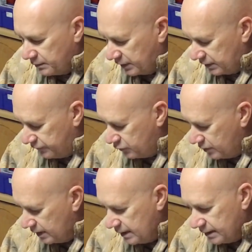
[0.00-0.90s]
But if
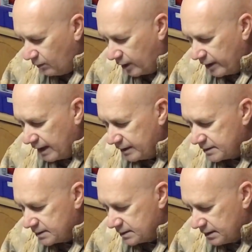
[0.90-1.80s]
you need one
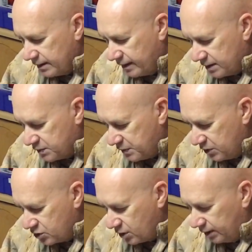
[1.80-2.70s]
that's
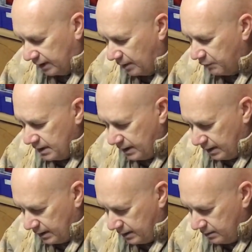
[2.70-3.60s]
been shot a couple
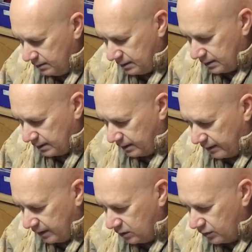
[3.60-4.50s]
of times,
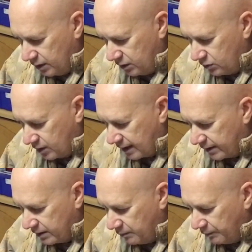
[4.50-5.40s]
then you need to
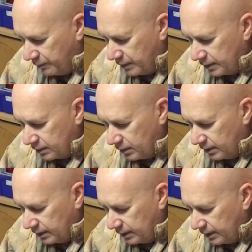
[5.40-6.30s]
cut them
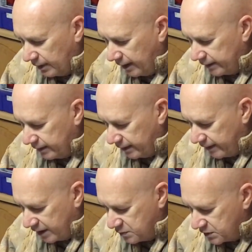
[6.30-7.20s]

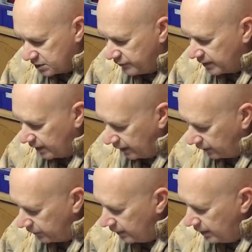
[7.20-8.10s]
at that specific
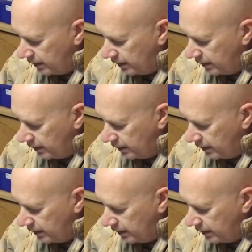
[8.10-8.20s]
length.